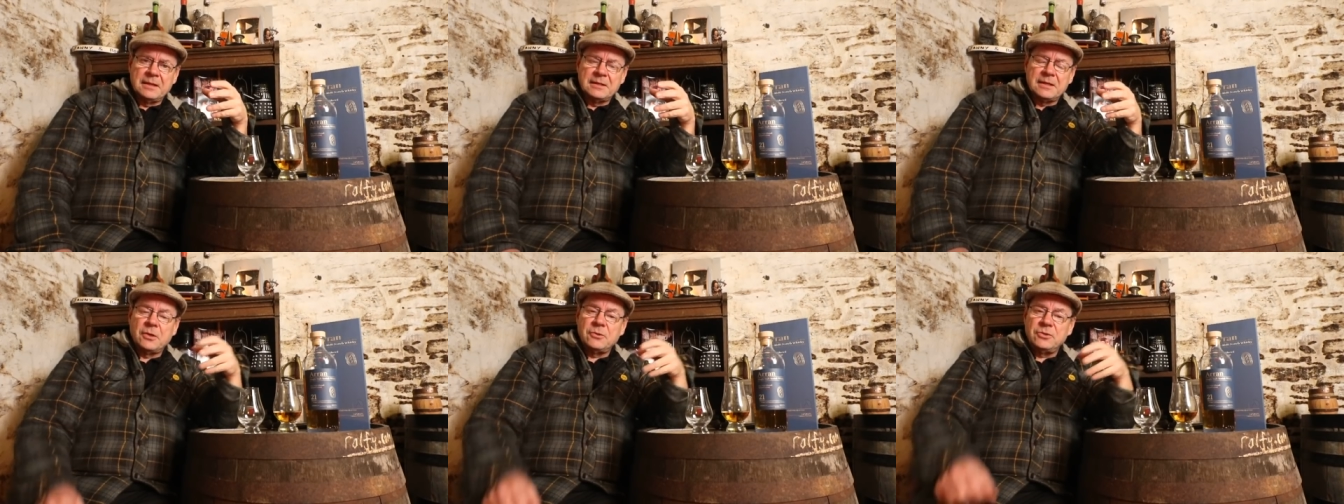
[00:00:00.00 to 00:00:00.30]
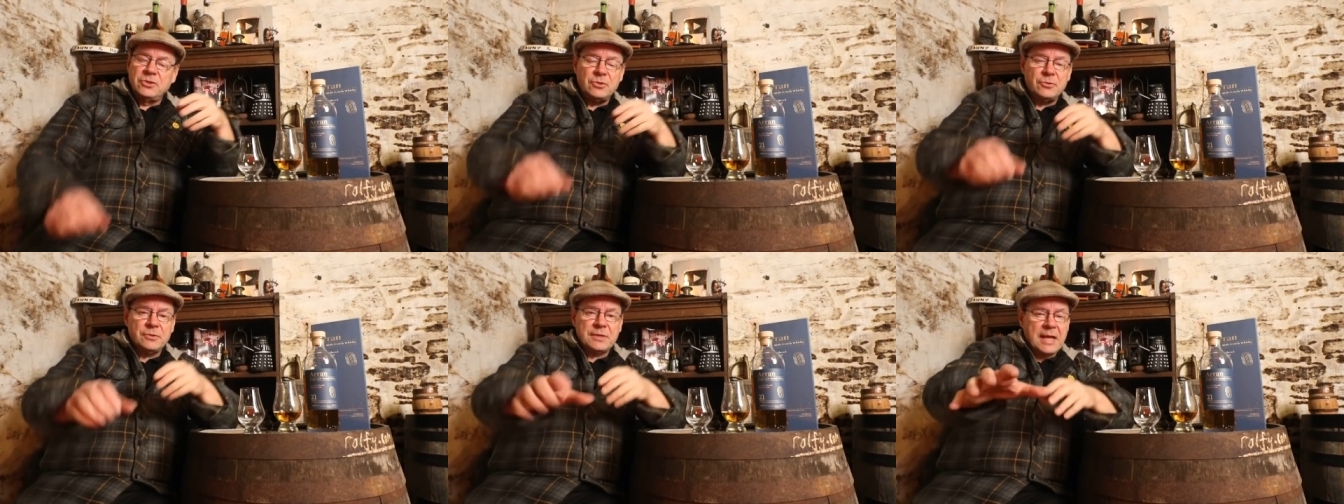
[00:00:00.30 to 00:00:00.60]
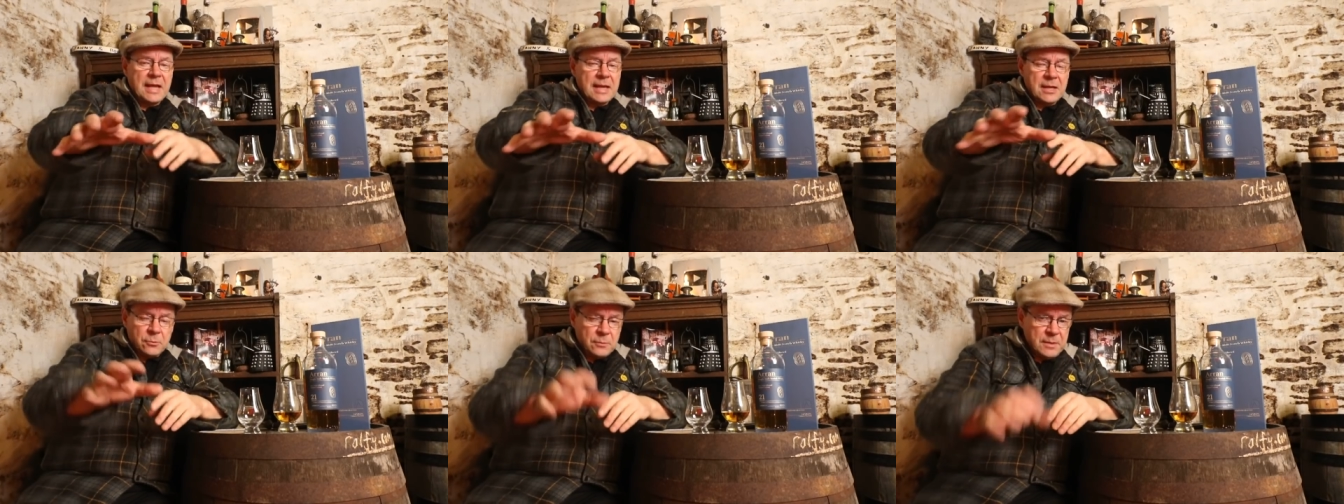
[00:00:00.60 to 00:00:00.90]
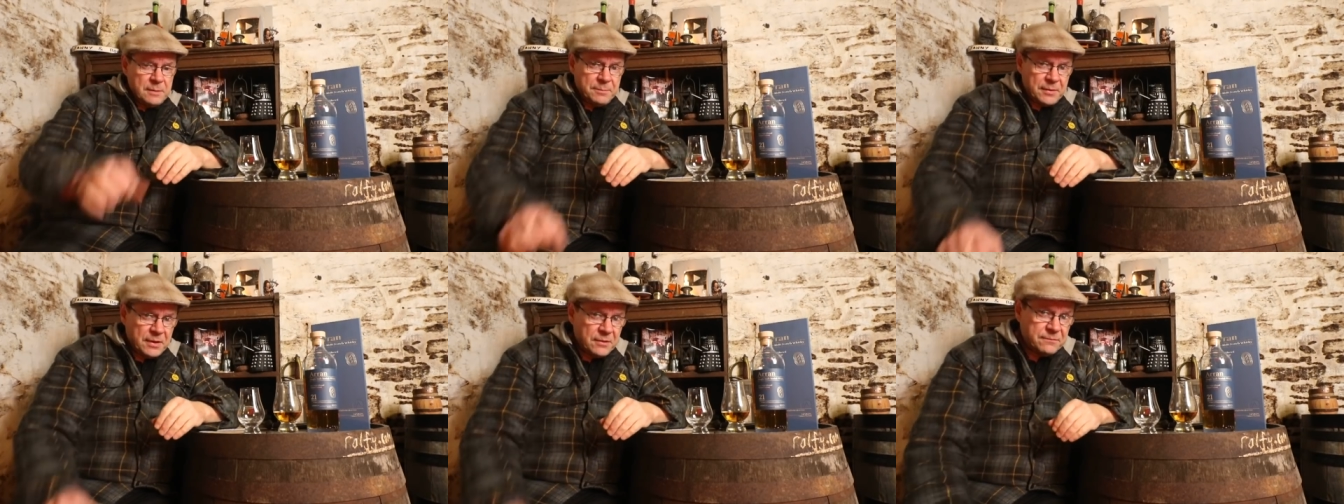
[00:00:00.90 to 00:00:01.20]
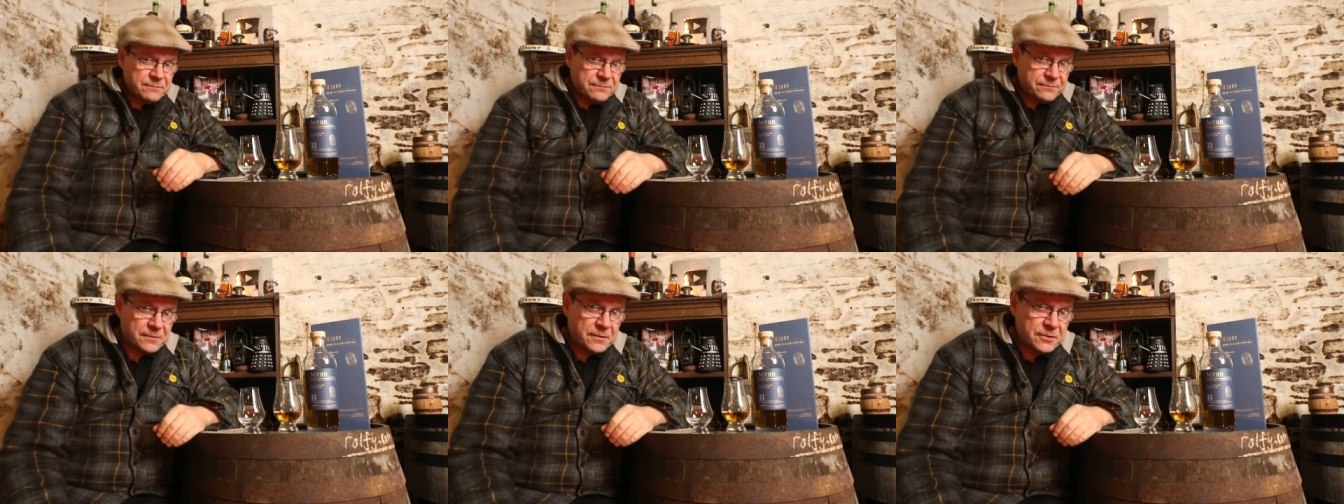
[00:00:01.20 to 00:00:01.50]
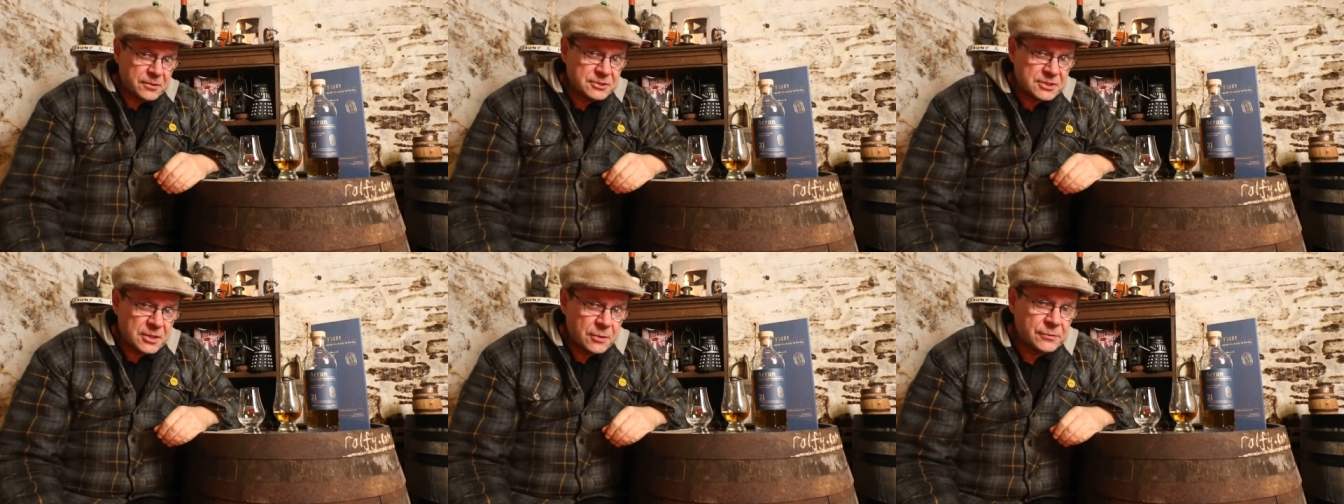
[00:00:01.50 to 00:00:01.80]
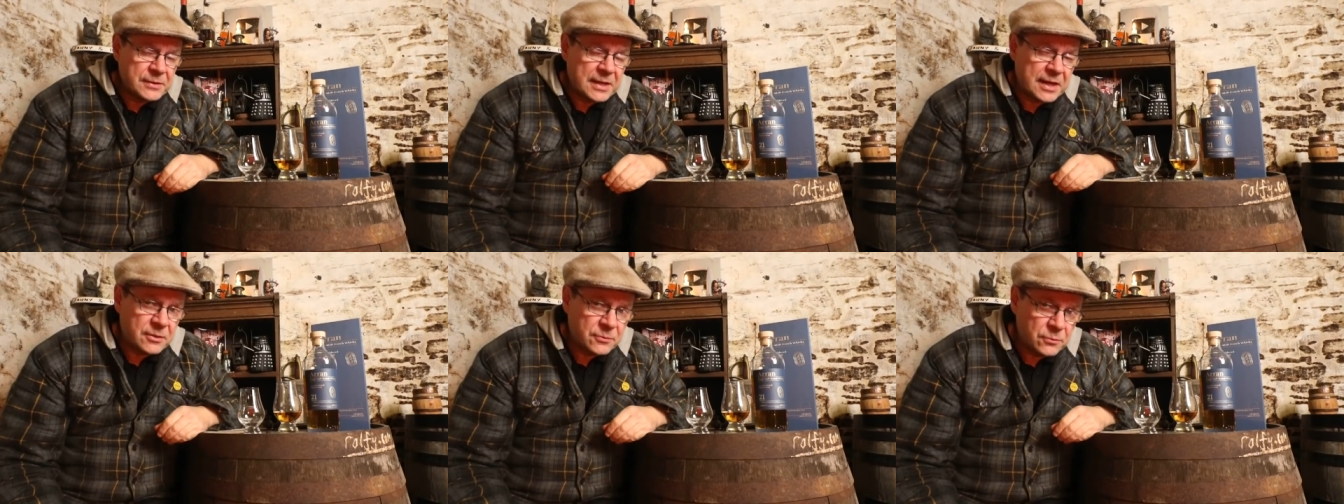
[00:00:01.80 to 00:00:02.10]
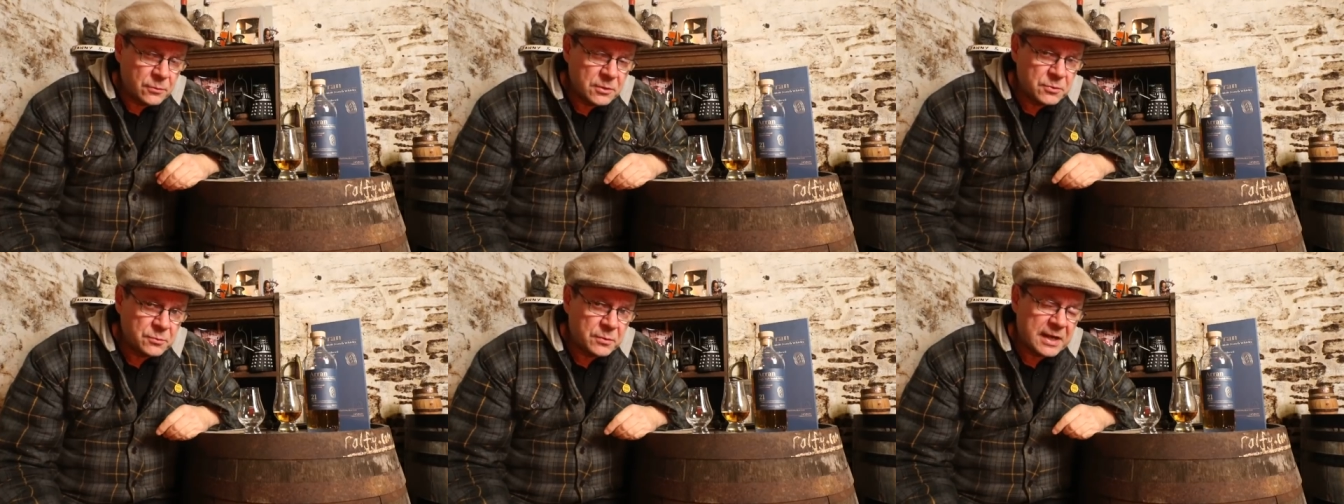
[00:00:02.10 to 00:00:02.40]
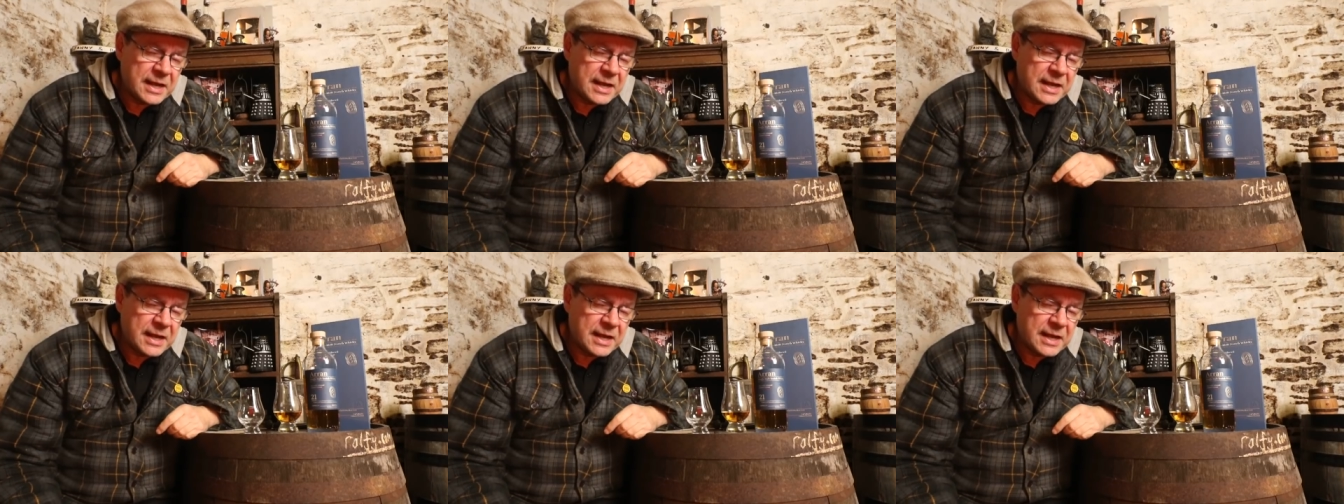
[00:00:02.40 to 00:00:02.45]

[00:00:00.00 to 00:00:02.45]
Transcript: Now, you and I are a wee bit further down that road.